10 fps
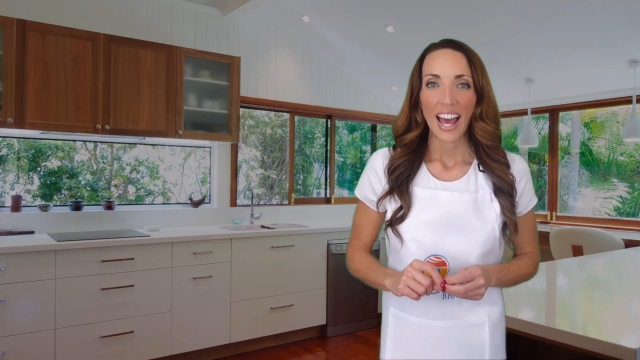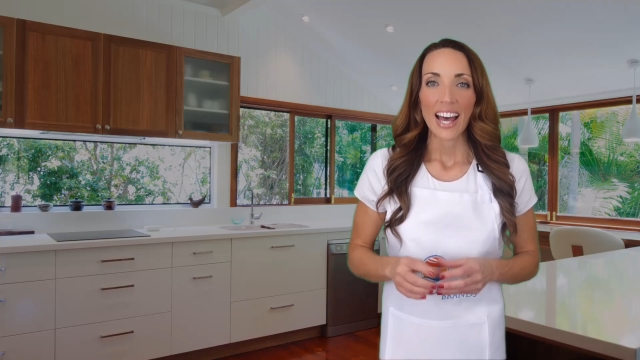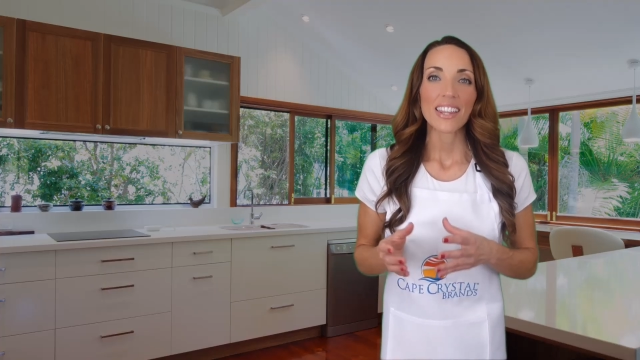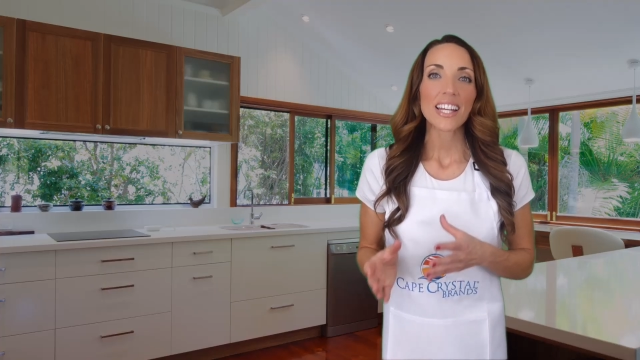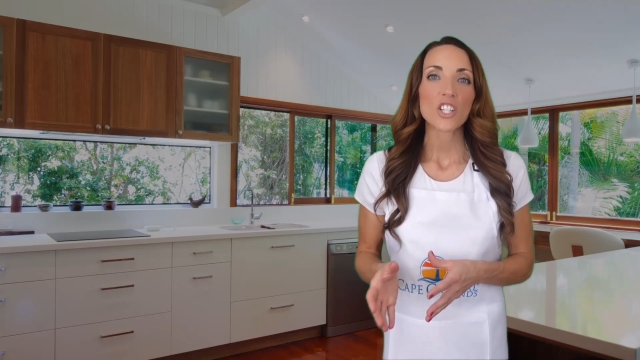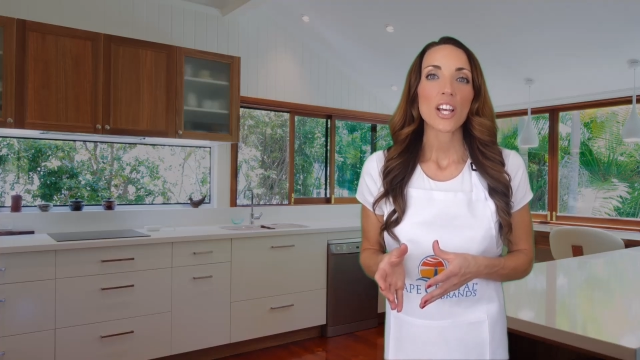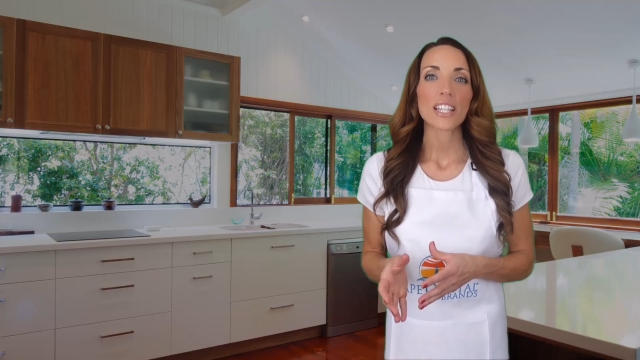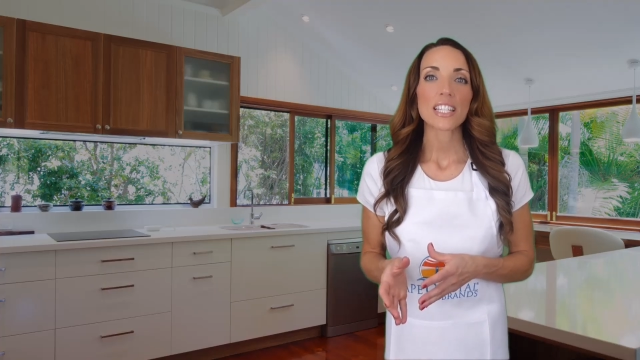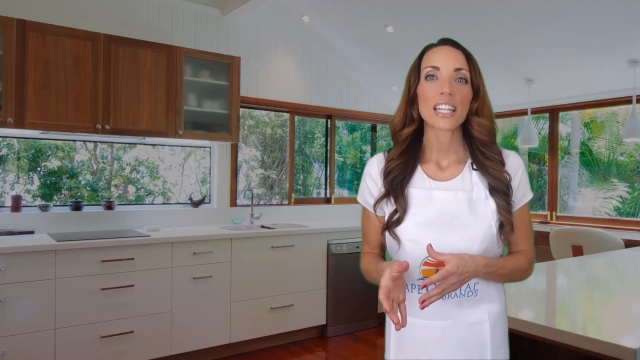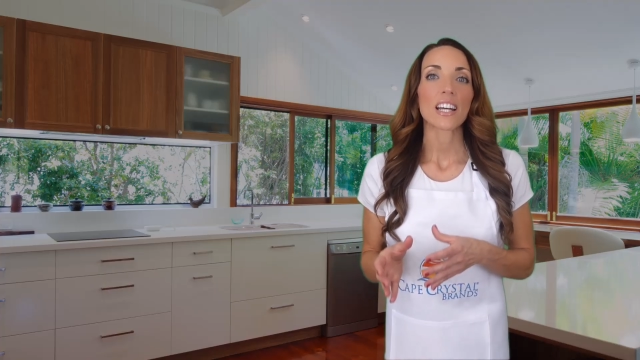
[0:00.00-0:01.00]
Unlike
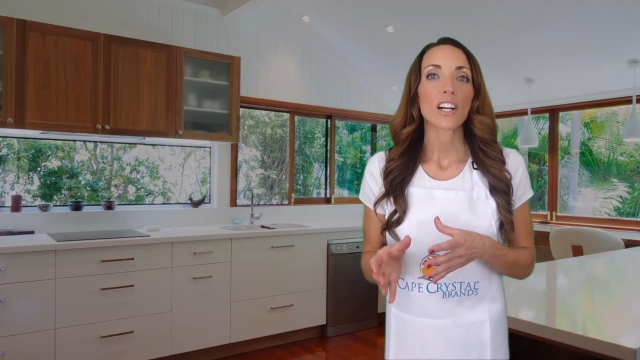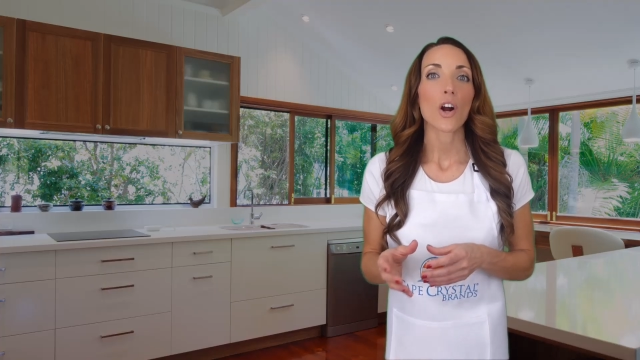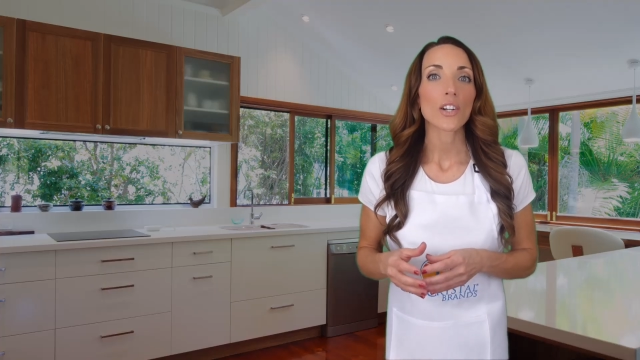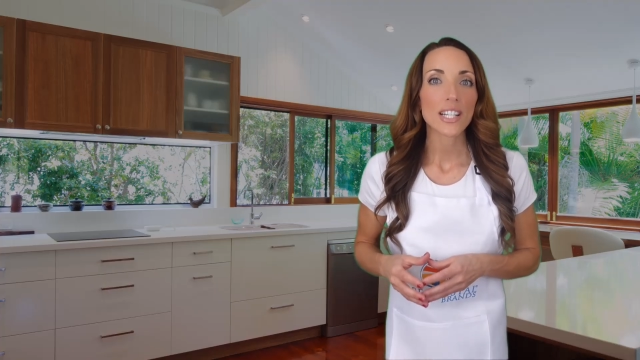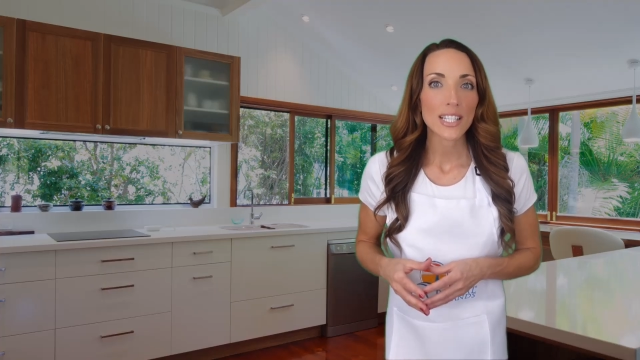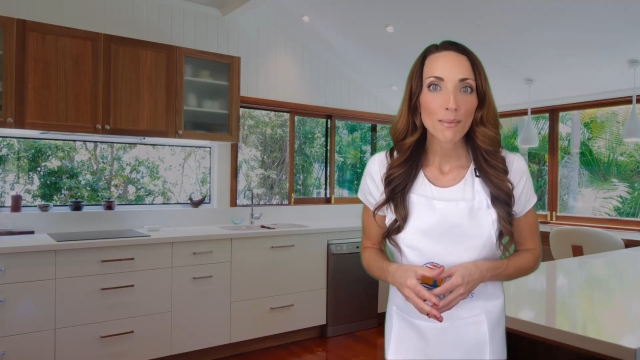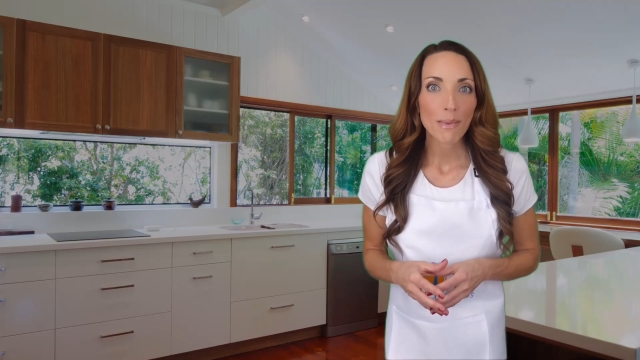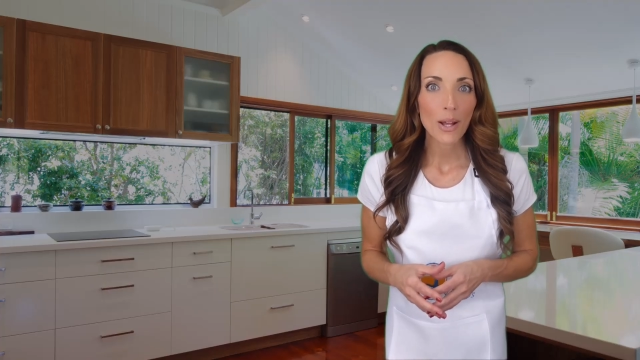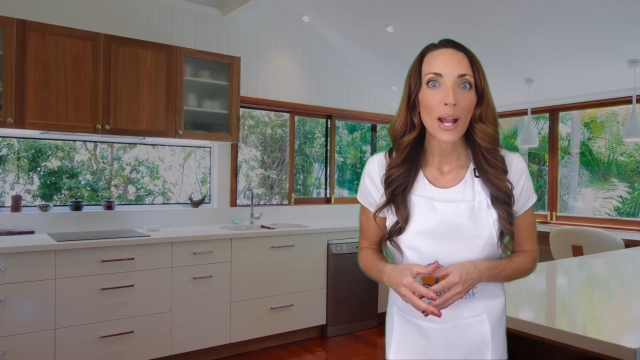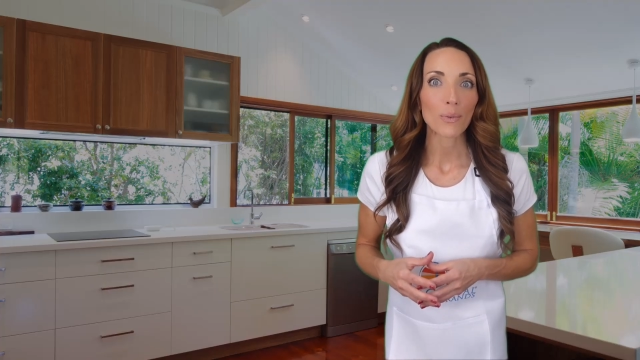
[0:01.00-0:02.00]
gelatin, agar doesn't
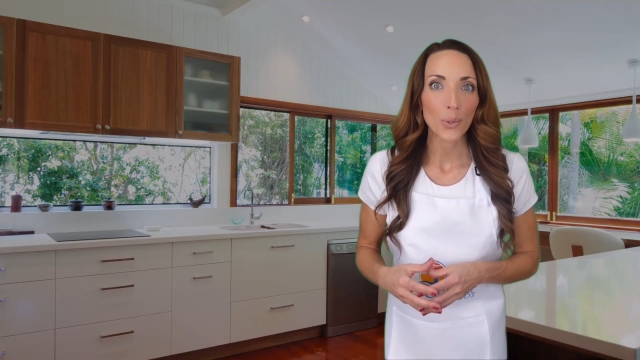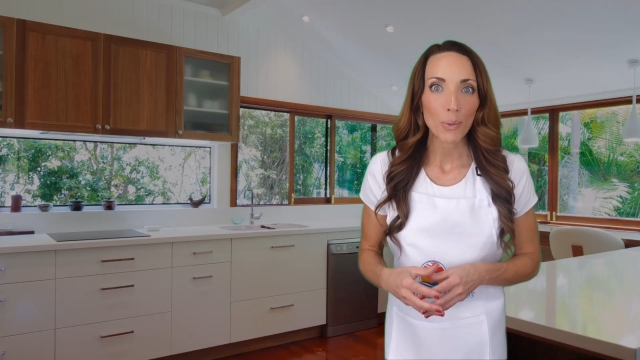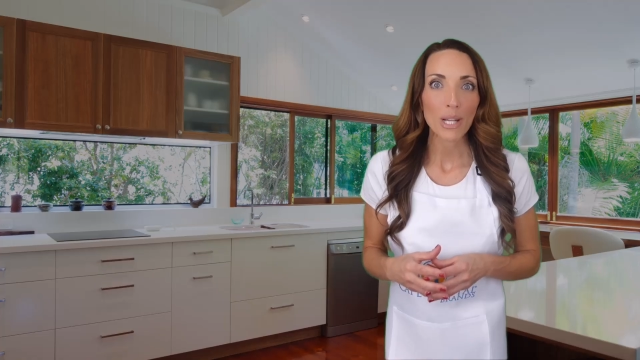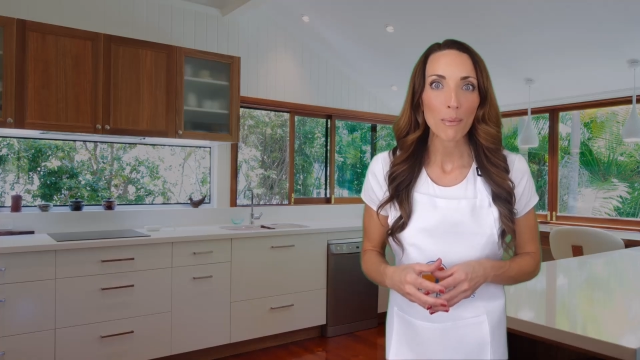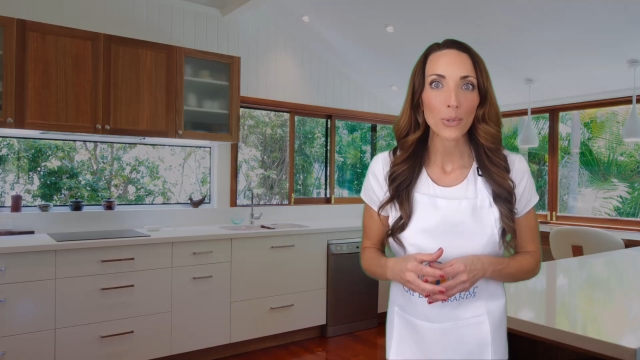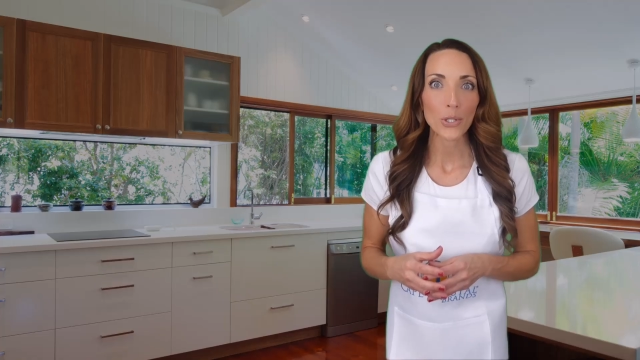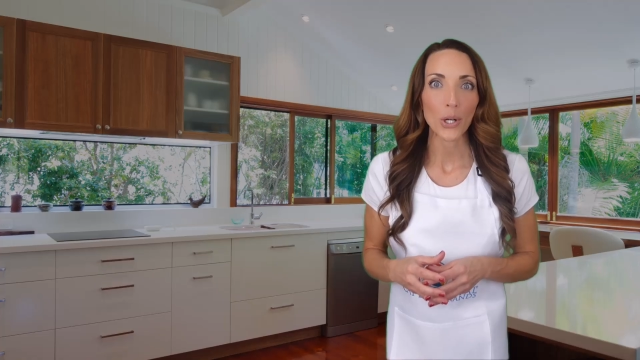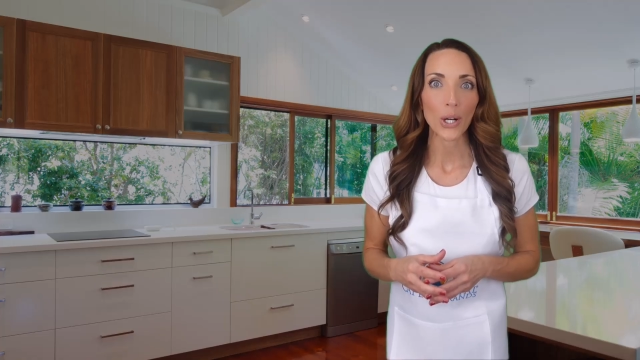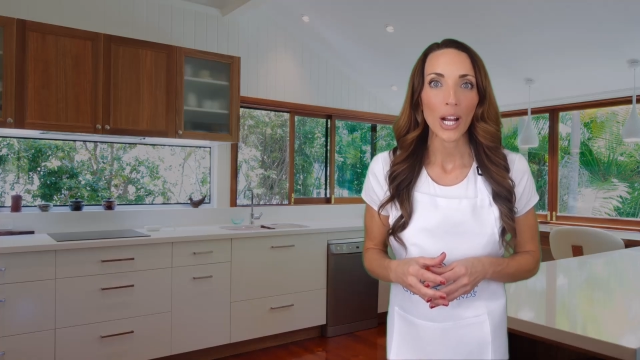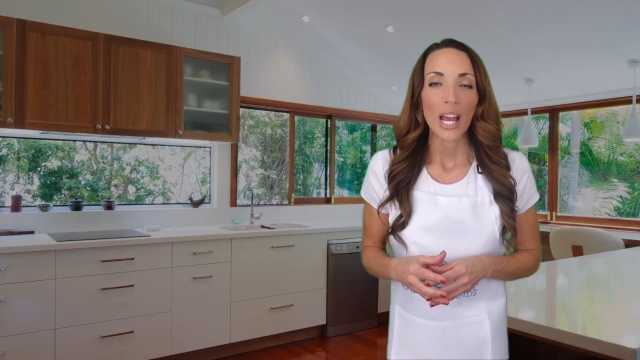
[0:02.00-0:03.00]
melt at room
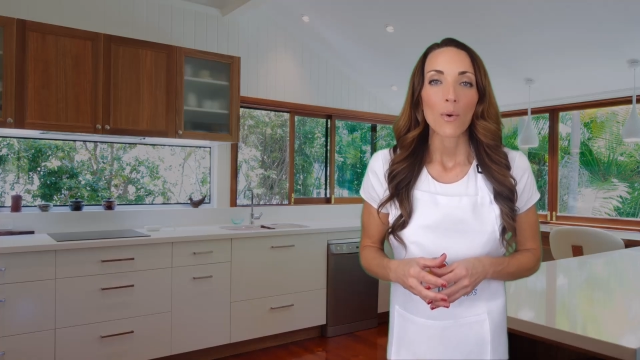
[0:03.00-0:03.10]
temperature,